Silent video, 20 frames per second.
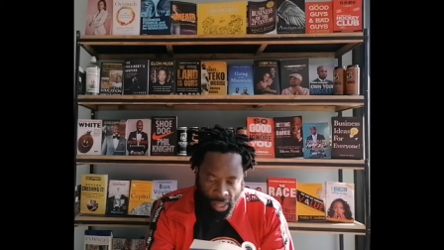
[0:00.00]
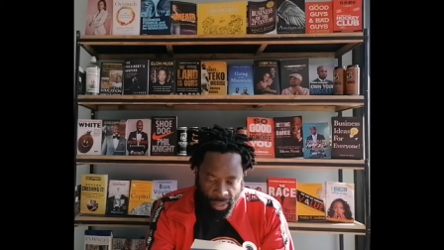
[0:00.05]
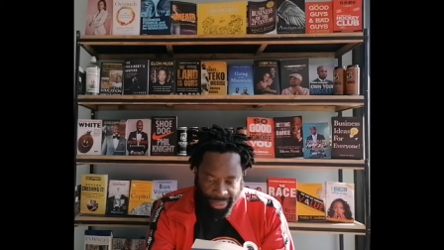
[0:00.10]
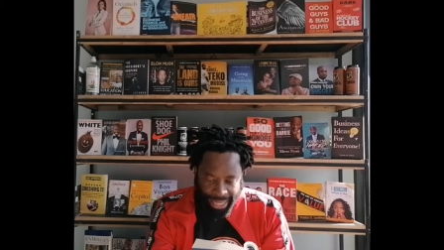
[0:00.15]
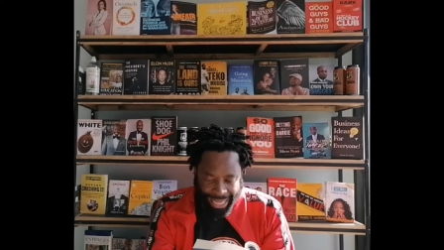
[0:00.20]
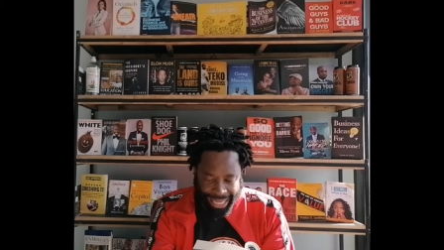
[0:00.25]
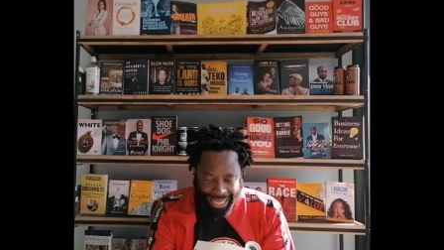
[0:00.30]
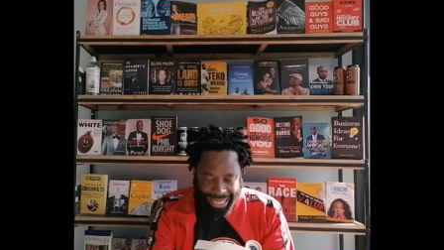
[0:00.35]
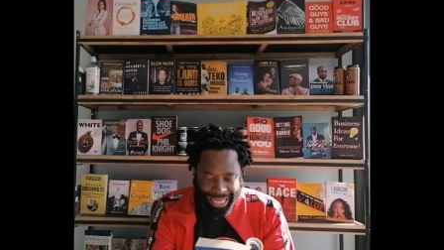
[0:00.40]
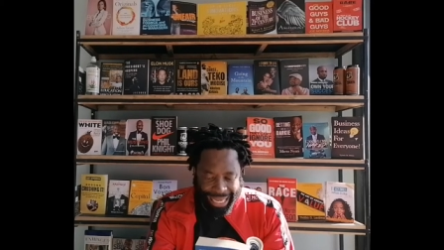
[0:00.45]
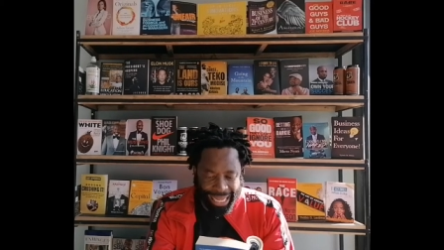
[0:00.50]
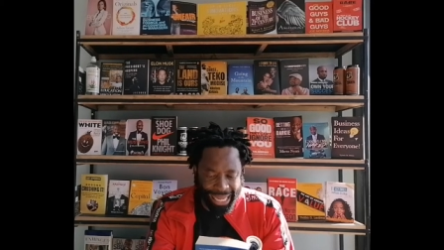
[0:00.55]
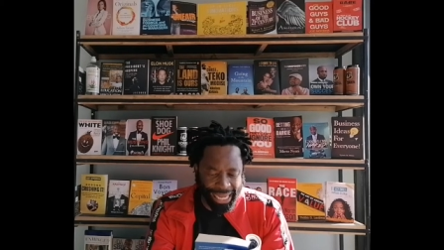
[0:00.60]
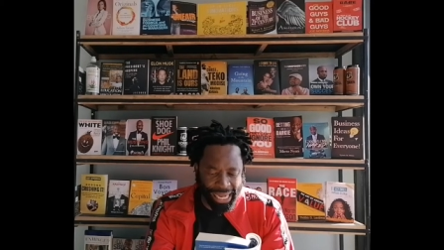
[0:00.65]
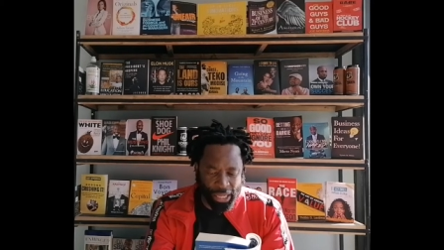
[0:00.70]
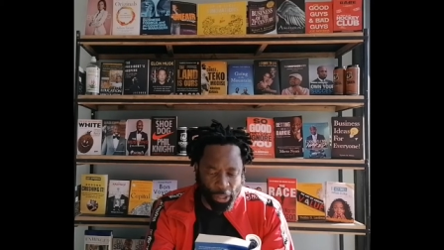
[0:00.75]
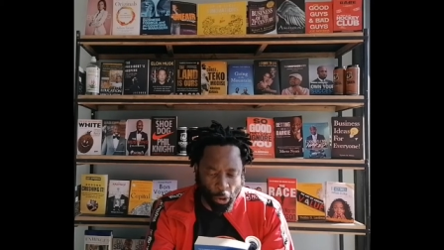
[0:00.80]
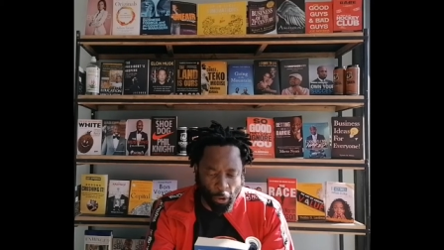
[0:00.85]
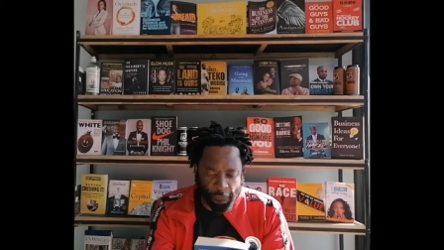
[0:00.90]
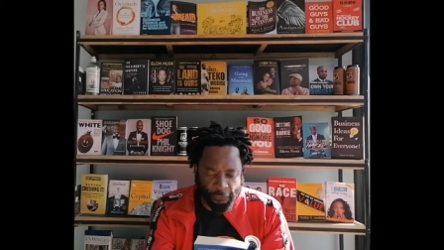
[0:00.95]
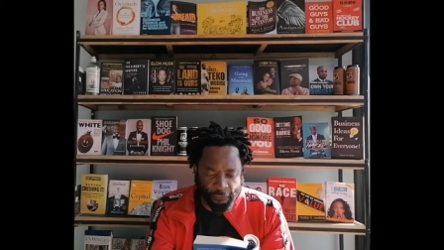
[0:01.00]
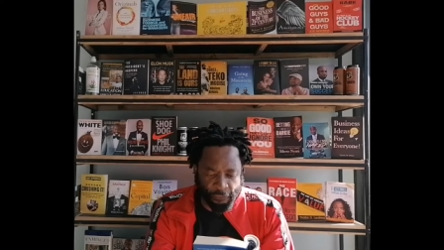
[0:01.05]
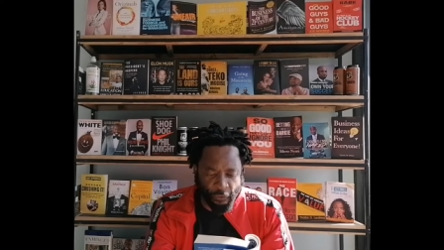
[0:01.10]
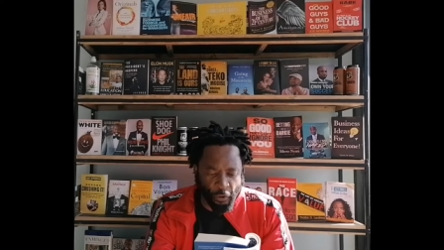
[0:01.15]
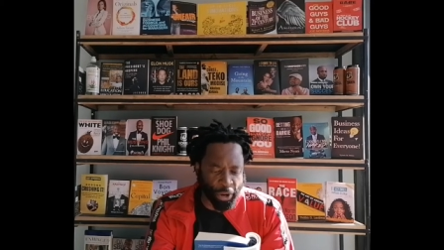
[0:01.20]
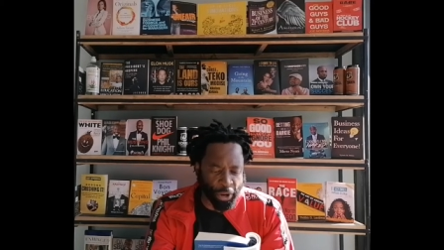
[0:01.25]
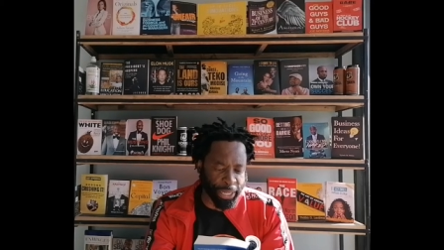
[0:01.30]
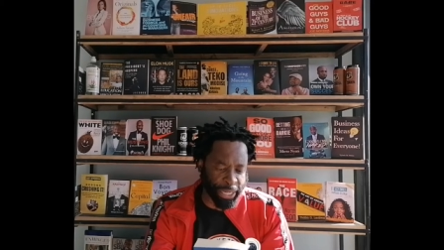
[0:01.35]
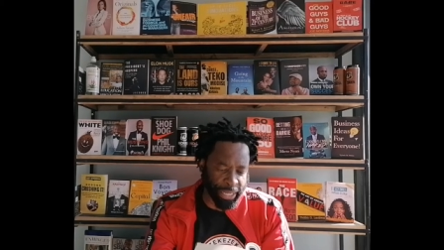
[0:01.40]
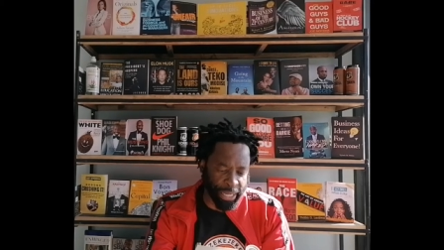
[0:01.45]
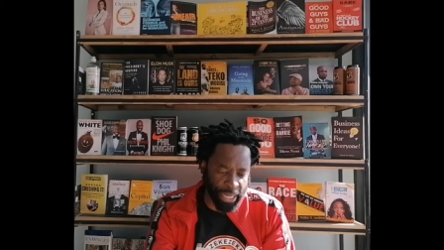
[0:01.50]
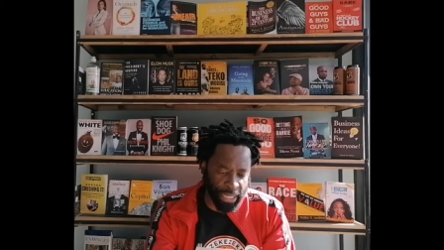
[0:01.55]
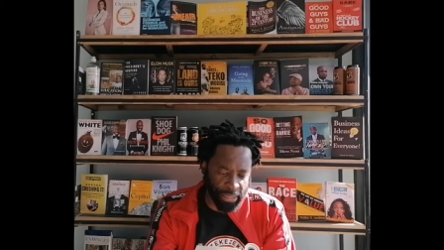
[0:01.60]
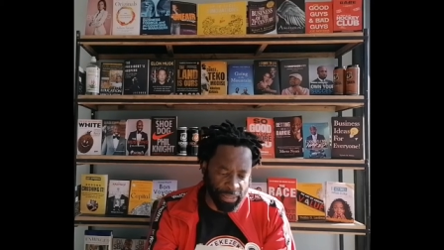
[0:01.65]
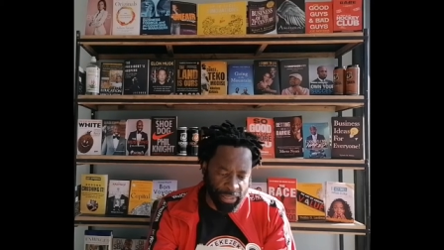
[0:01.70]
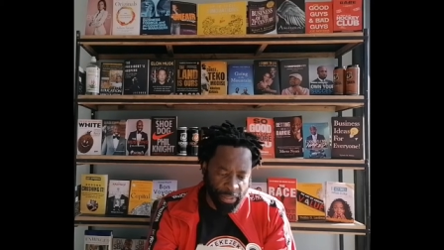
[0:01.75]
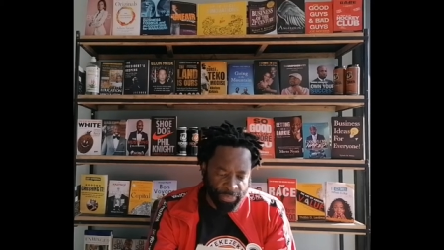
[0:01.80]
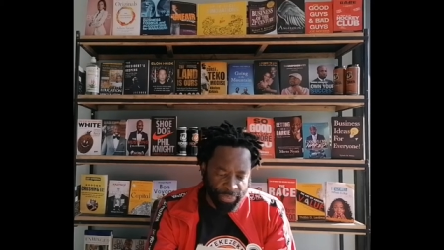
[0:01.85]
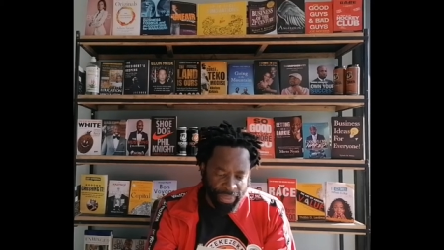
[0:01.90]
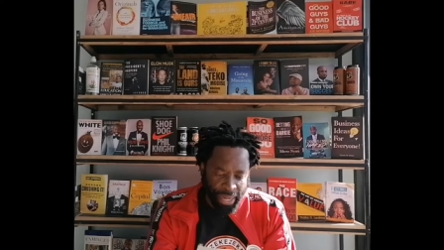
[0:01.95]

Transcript: that a clique of foreigners